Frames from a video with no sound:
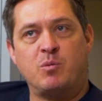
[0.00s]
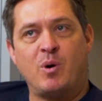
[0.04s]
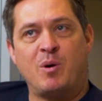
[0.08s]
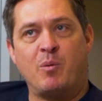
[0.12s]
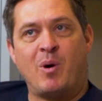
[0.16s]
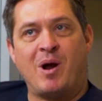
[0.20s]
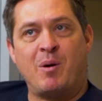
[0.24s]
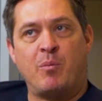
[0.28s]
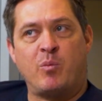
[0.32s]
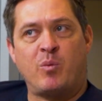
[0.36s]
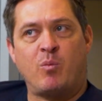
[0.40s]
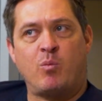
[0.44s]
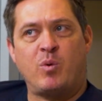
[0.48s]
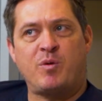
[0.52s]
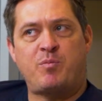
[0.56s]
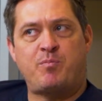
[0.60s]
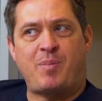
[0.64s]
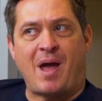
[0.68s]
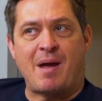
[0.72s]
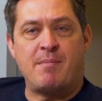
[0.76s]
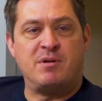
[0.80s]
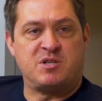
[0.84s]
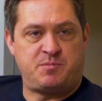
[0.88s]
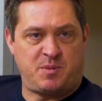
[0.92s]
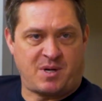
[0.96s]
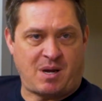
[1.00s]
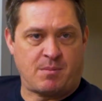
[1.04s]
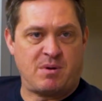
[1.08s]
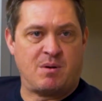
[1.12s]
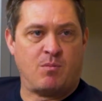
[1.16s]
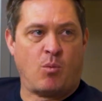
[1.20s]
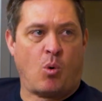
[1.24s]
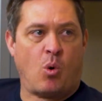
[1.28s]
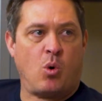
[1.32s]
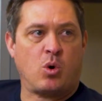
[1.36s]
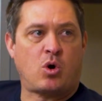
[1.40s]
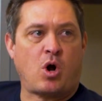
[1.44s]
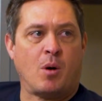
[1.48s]
With payments becoming
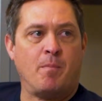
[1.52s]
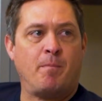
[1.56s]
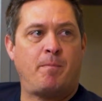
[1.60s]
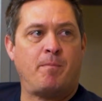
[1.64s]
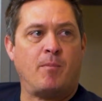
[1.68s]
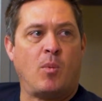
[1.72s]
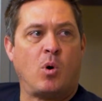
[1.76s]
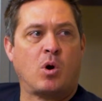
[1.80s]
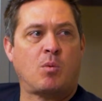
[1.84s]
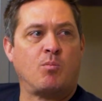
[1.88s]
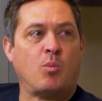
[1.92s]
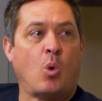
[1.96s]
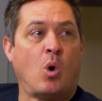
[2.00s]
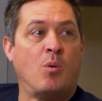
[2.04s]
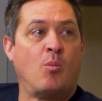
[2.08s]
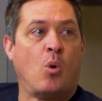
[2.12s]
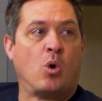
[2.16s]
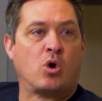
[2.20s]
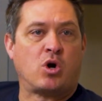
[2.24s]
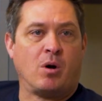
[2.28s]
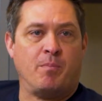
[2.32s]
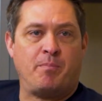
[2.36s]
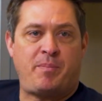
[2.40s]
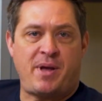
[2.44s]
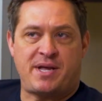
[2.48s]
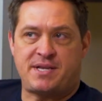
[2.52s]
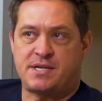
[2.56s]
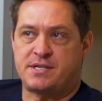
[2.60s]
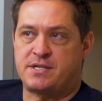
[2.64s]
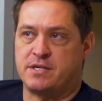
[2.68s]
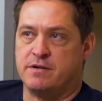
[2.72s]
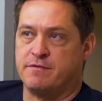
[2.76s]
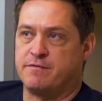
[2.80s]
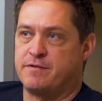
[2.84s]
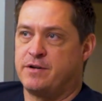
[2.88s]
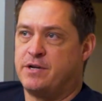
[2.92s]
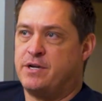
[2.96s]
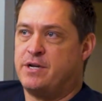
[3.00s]
more and more
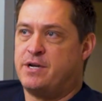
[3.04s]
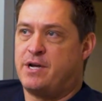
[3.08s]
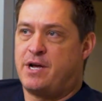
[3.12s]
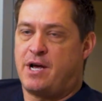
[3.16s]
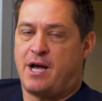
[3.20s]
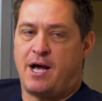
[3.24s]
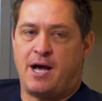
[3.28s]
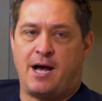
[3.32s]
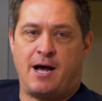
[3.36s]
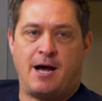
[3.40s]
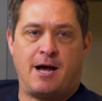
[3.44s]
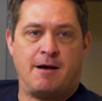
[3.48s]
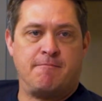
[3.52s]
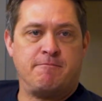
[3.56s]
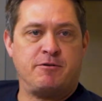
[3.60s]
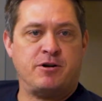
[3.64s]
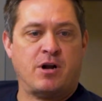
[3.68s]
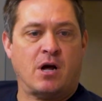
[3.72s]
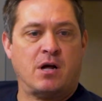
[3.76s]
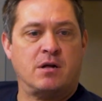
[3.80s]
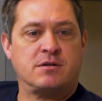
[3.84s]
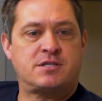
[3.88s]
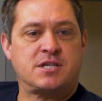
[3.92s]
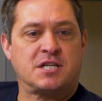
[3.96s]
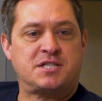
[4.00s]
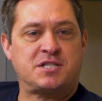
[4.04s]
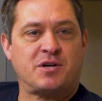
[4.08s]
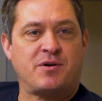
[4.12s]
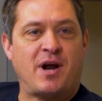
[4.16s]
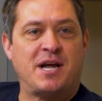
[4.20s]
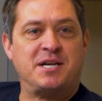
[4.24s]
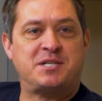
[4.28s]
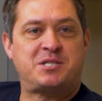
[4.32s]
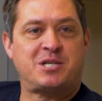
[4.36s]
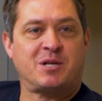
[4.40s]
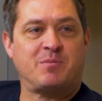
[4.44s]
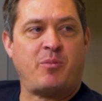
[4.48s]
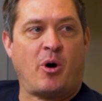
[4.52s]
competitive, it's a
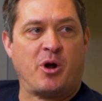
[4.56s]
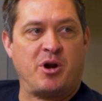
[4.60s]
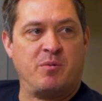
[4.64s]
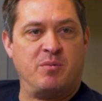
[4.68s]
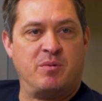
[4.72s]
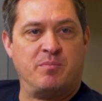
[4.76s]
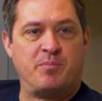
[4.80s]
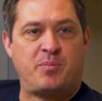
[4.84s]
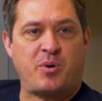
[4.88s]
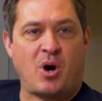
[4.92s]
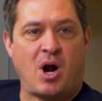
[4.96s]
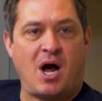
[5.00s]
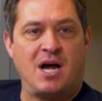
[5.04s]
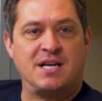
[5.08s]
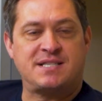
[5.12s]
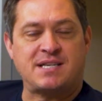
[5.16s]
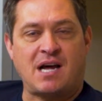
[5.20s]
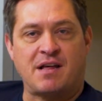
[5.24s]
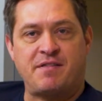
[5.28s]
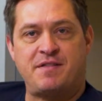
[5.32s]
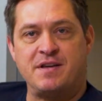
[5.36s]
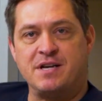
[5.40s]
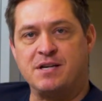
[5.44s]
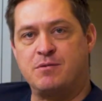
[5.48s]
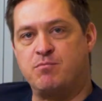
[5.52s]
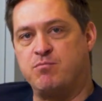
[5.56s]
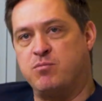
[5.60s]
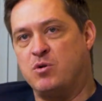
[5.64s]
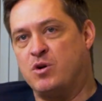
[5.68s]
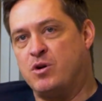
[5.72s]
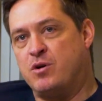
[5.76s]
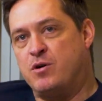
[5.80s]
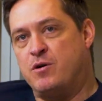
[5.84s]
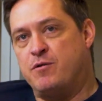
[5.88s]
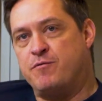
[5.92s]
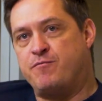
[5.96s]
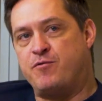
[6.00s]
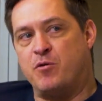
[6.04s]
race to the bottom in price. I think
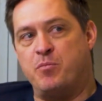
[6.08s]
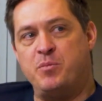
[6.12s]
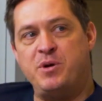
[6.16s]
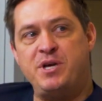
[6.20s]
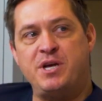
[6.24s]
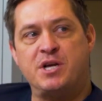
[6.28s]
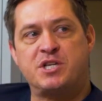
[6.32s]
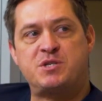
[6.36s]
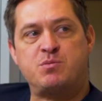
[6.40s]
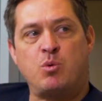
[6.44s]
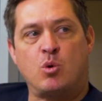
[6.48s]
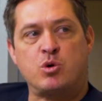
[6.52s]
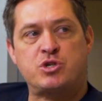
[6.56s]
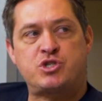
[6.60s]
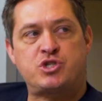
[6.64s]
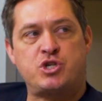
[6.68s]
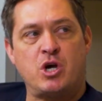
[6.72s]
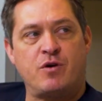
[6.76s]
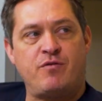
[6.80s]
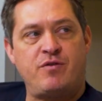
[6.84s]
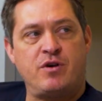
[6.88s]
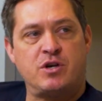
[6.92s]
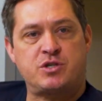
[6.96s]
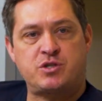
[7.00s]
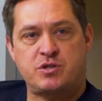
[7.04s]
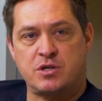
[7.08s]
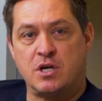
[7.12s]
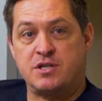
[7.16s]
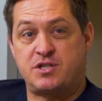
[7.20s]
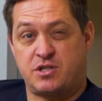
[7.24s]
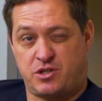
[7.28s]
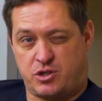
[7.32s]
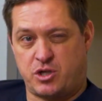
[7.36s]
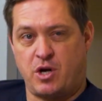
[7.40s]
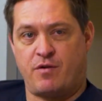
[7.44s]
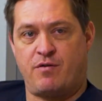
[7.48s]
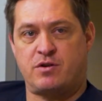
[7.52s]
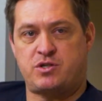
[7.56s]
for me, it's more
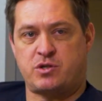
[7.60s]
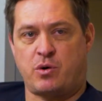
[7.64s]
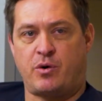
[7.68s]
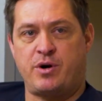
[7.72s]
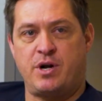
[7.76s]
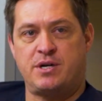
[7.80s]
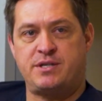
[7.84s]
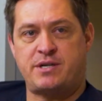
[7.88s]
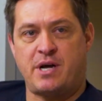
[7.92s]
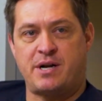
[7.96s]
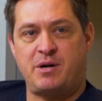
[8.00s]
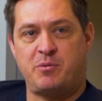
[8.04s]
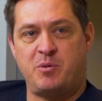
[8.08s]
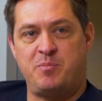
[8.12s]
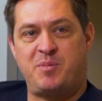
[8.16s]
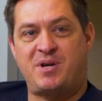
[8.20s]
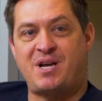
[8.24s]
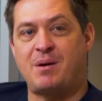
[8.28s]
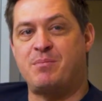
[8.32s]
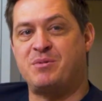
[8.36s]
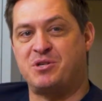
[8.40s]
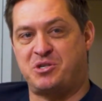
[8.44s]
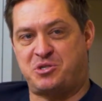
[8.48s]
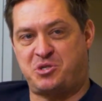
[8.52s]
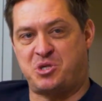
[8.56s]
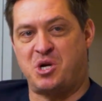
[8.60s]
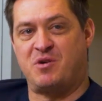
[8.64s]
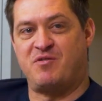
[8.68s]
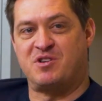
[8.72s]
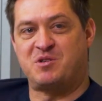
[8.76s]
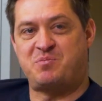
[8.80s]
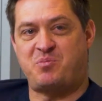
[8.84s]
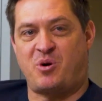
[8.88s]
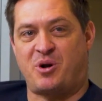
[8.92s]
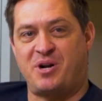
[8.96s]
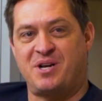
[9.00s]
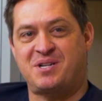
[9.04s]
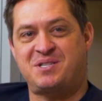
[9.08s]
service oriented, becoming
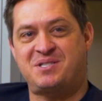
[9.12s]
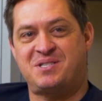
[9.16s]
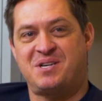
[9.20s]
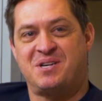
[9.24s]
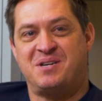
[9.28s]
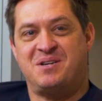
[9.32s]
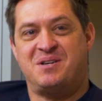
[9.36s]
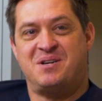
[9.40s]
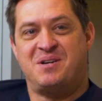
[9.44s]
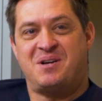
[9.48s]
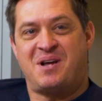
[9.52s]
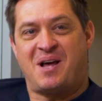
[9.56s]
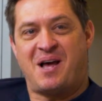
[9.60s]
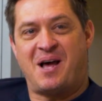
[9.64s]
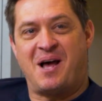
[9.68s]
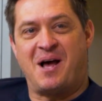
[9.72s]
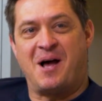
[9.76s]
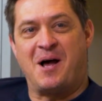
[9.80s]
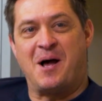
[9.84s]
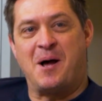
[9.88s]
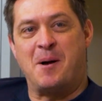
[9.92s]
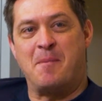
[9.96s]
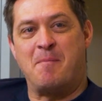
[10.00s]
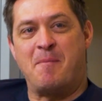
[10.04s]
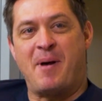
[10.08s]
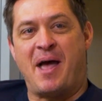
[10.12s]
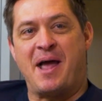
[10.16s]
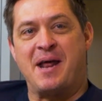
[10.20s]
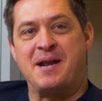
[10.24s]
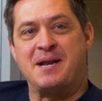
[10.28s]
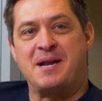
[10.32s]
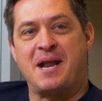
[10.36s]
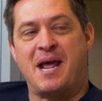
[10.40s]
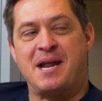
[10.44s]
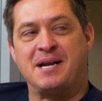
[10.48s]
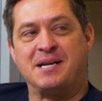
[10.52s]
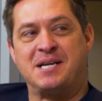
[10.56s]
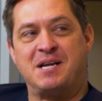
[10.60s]
service products,
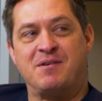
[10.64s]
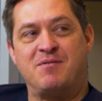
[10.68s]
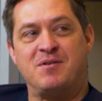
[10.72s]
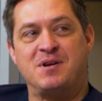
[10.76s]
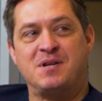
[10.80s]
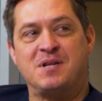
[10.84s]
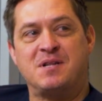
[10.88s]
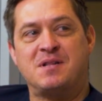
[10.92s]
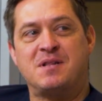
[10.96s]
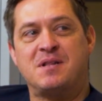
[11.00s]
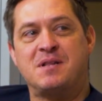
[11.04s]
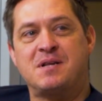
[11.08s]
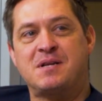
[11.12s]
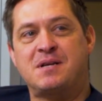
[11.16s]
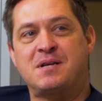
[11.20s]
and giving